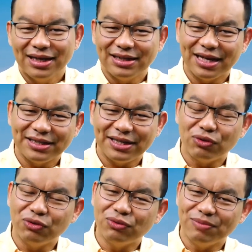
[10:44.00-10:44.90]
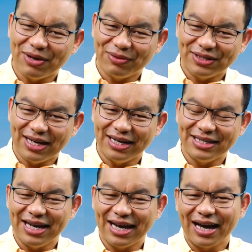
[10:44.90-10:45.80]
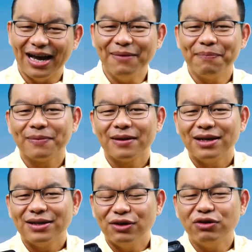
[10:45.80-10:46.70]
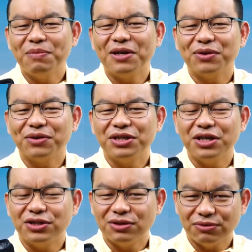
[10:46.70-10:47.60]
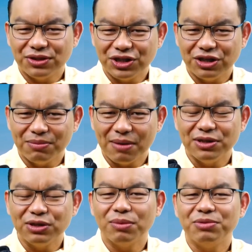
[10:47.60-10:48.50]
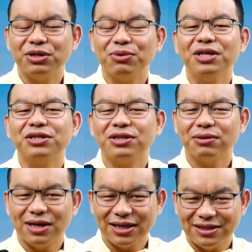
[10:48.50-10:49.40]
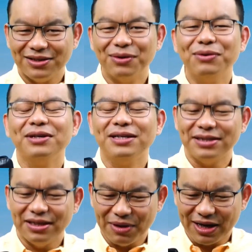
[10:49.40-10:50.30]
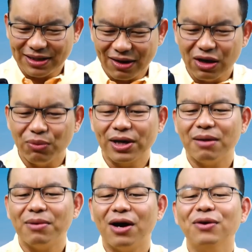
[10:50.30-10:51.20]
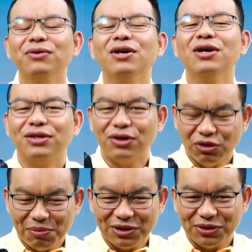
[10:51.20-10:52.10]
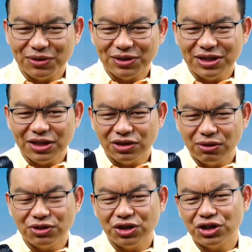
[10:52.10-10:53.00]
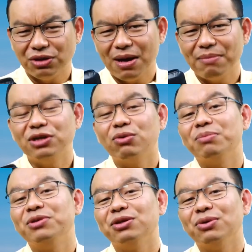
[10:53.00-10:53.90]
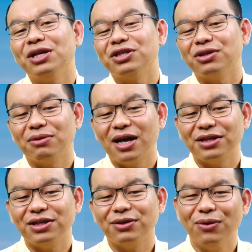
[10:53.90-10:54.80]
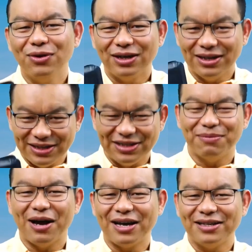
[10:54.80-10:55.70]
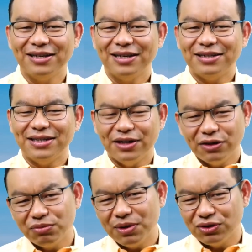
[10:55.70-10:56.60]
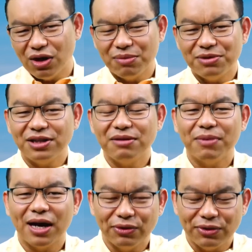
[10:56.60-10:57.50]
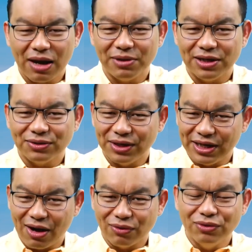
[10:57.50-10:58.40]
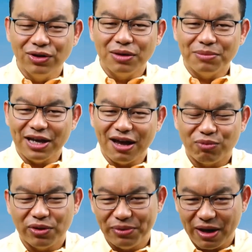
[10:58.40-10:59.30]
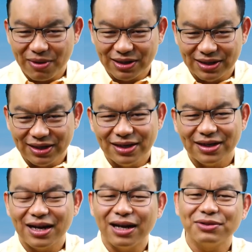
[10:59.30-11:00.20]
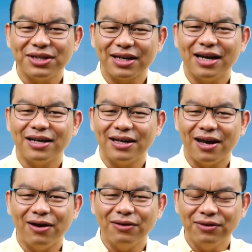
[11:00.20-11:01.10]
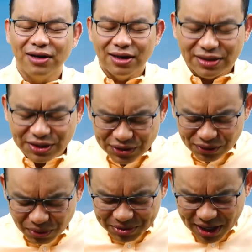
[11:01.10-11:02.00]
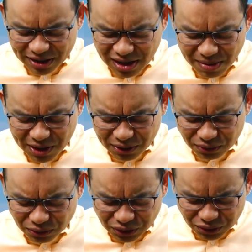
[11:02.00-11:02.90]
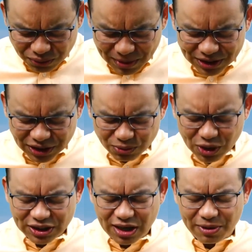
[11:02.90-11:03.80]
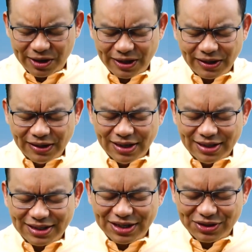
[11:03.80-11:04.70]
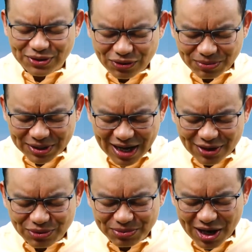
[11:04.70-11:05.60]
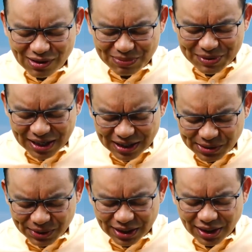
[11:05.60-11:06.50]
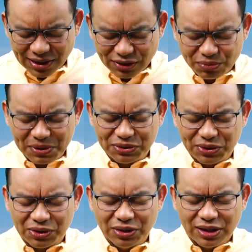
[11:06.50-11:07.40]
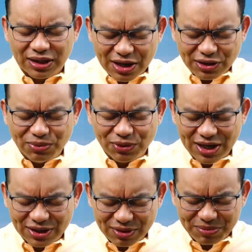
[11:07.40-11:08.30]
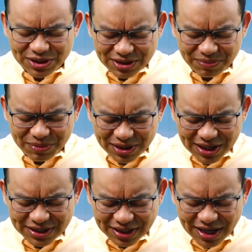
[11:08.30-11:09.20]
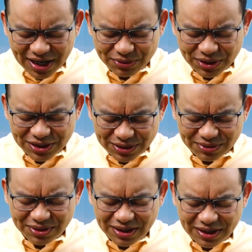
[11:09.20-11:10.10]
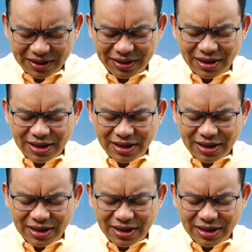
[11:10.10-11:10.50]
The other Sakukumia do Salatianga. No good but Doddy, it's no Chishima, Miko Pue, it's no Lankigo, Lindsay Bite, Color Wincamao. No good but Doddy, it's no Chishima, Miko Pue, it's no Lankigo, Lindsay Bite. Didn't know about the opinion than Baloyam less or Yago, Pia Point Piabaze, Canal of Sakana Yao, that should not Piana Marogo two Chimonjabare, the Nature Rumitazu Miago Piale, no Pato, can you put to a piece and beat a chain night to a Chisutene?